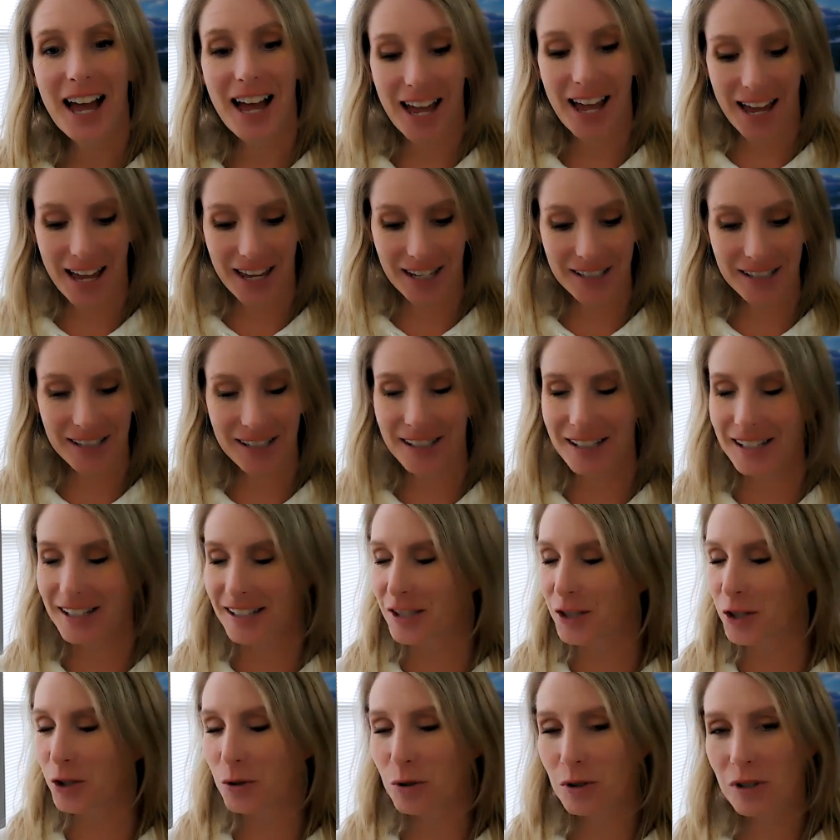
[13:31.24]
and
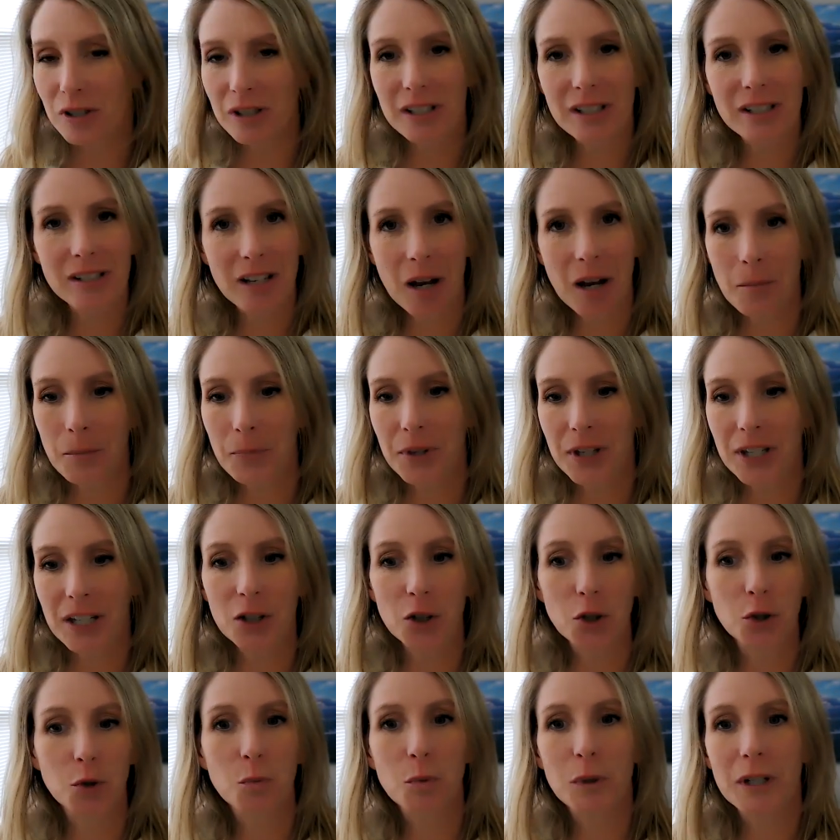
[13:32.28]
it's usually something
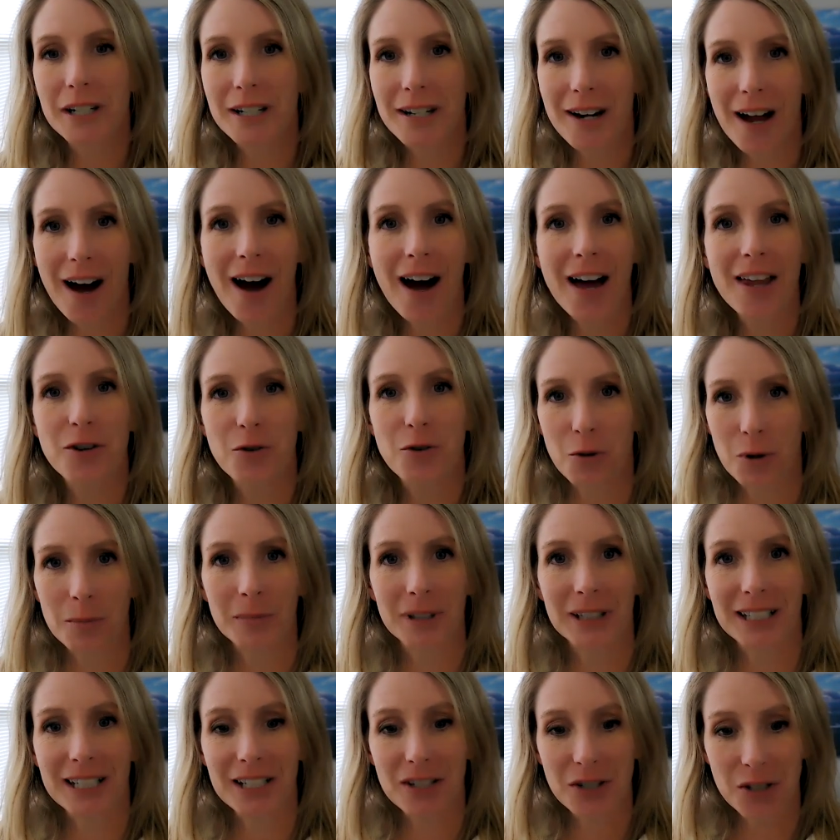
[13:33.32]
you would not
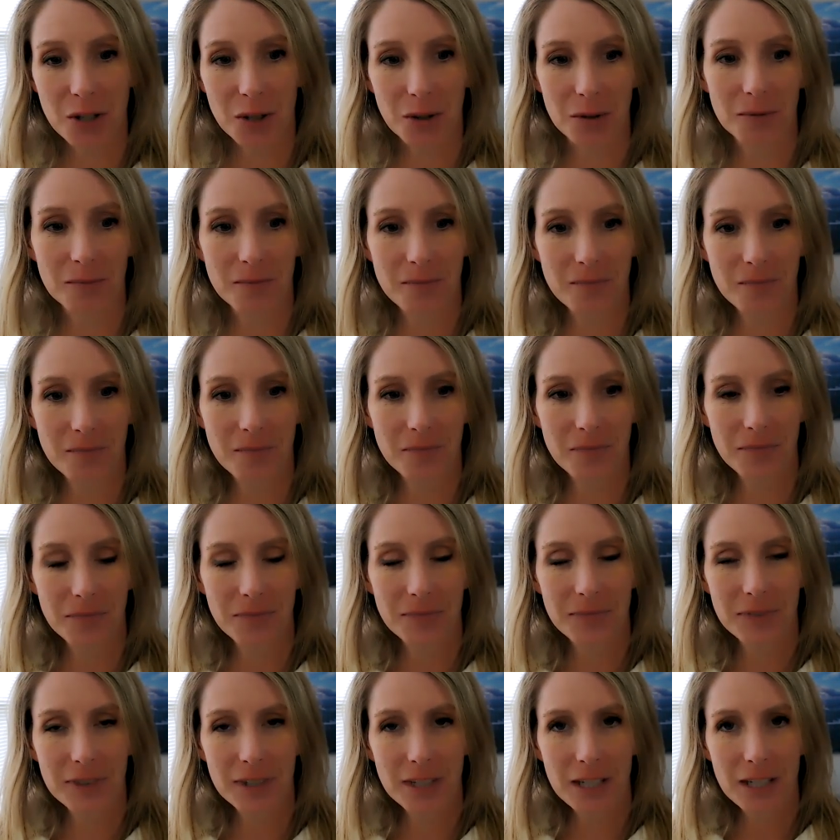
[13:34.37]
normally do.
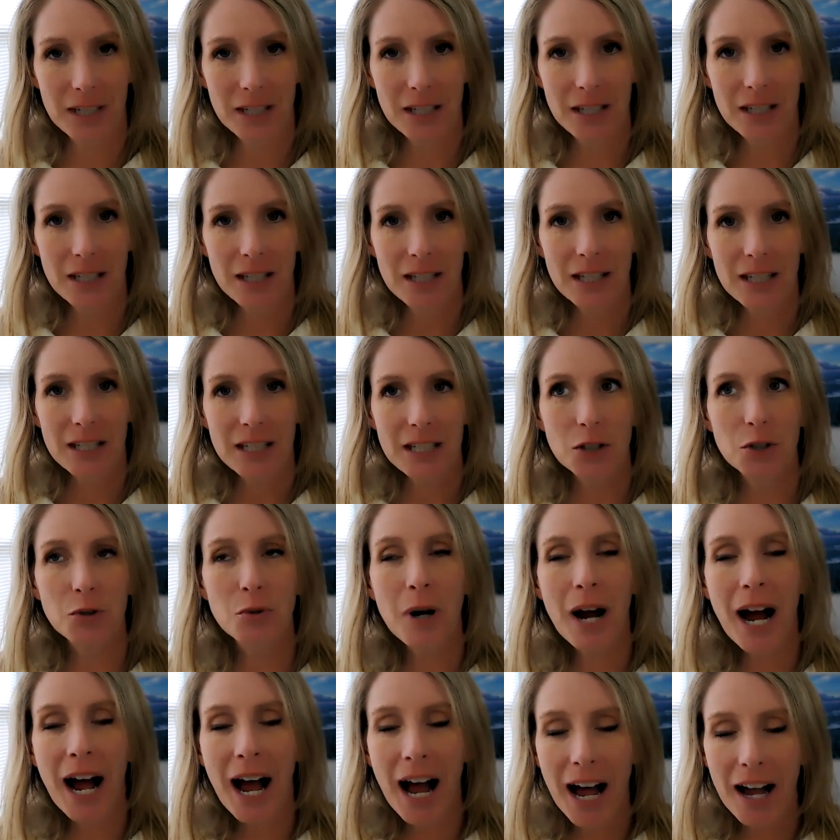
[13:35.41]
You
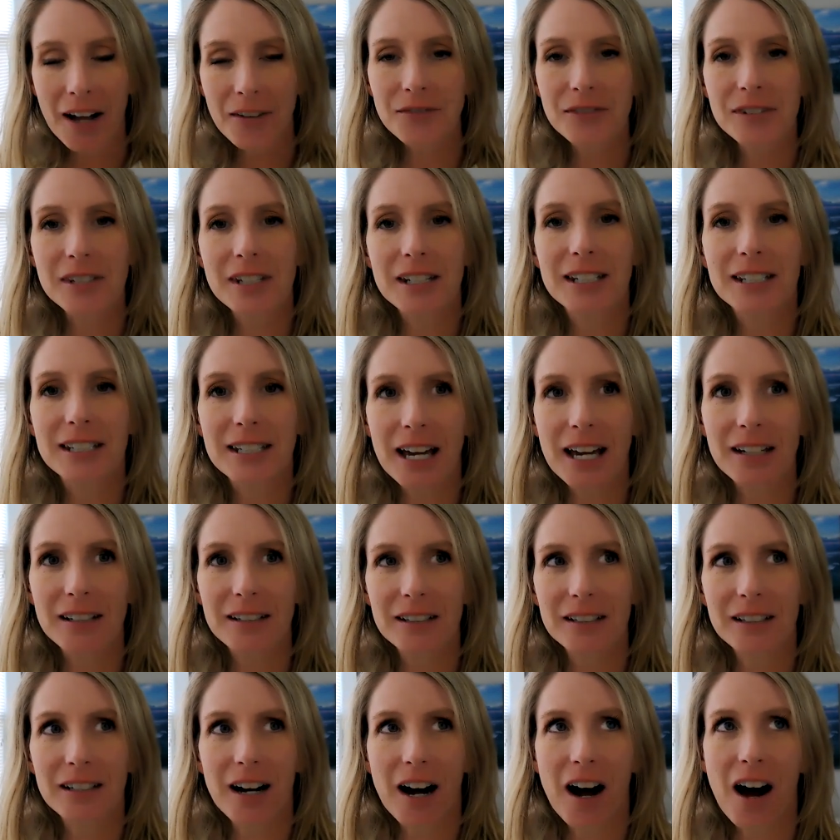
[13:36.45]
have to get
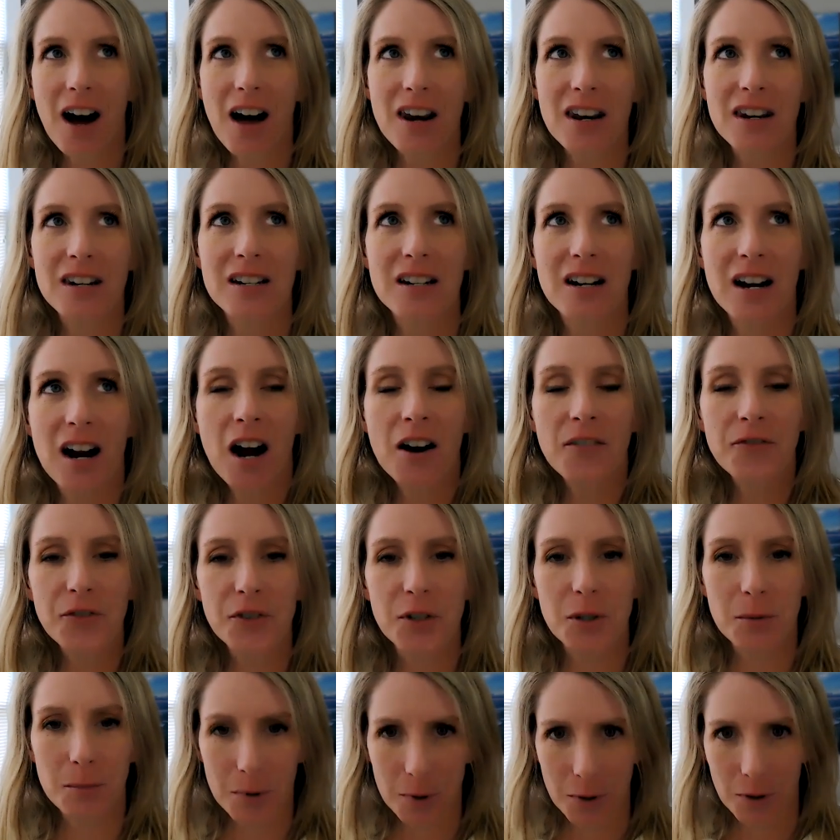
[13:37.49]

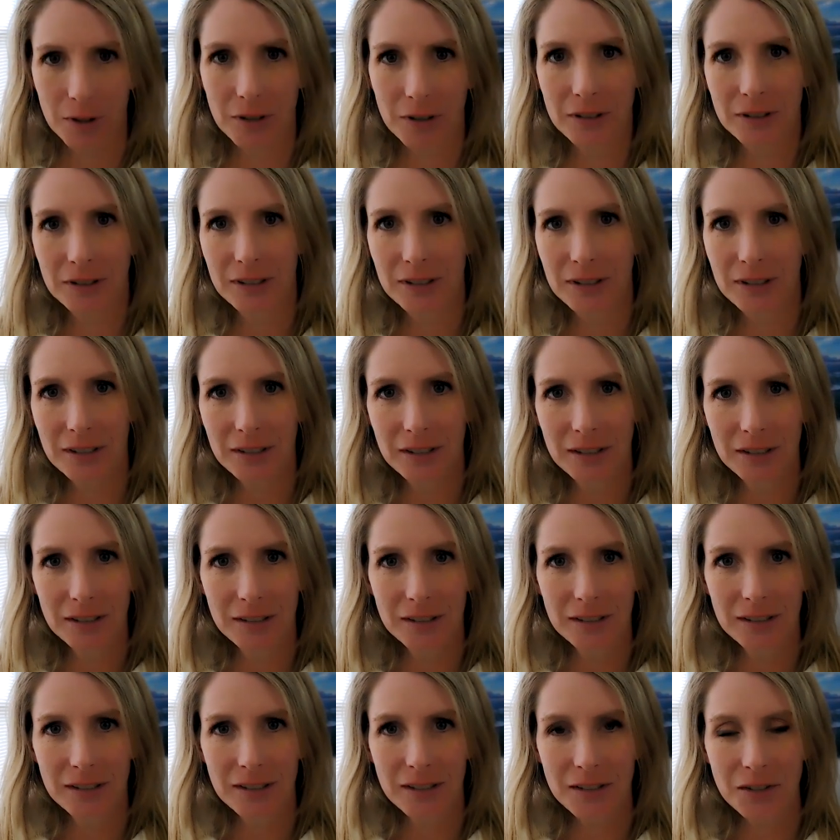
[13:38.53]
uncomfortable
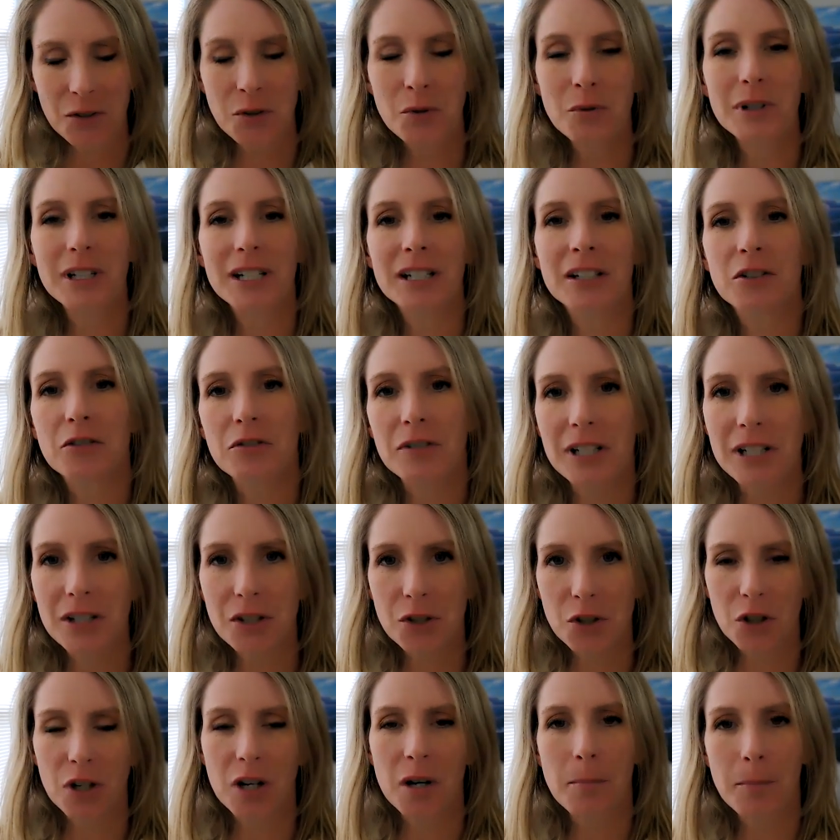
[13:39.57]
to
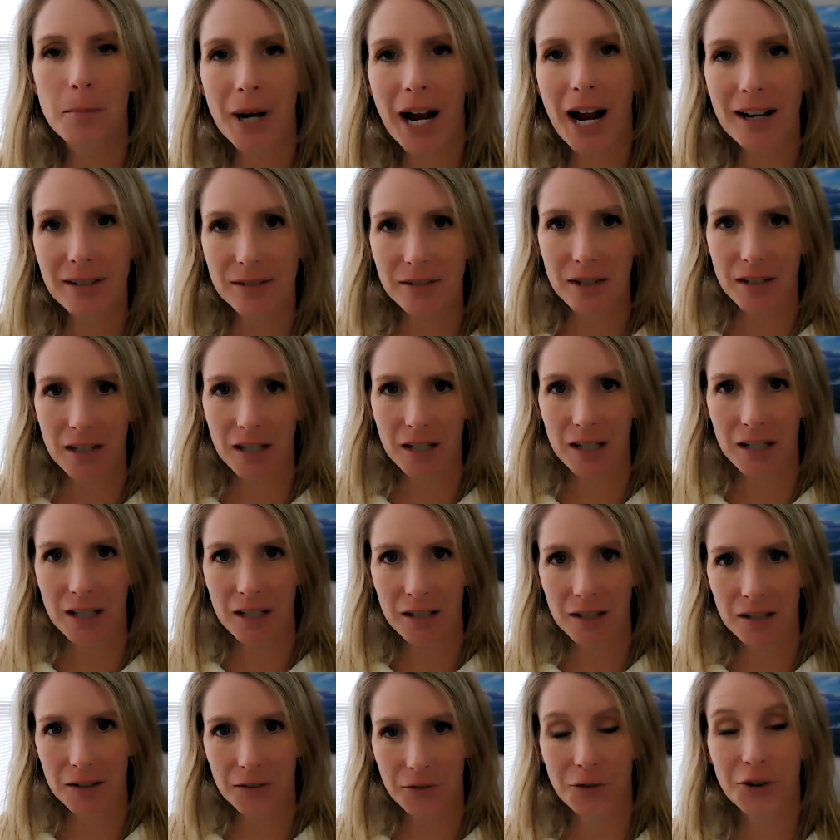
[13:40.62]
increase your
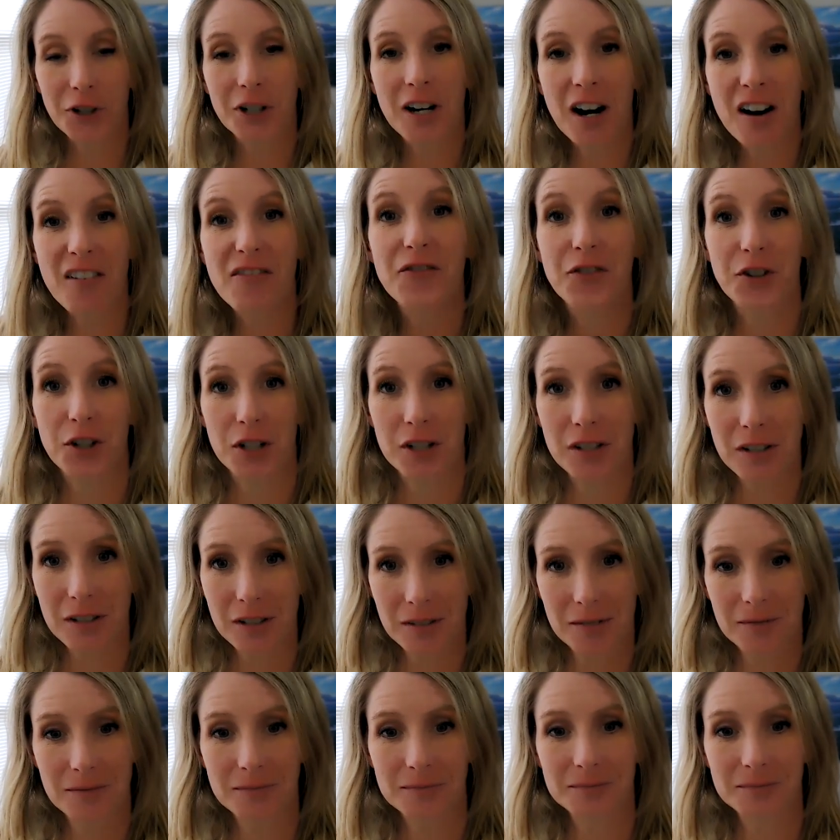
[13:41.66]
capacity for comfort.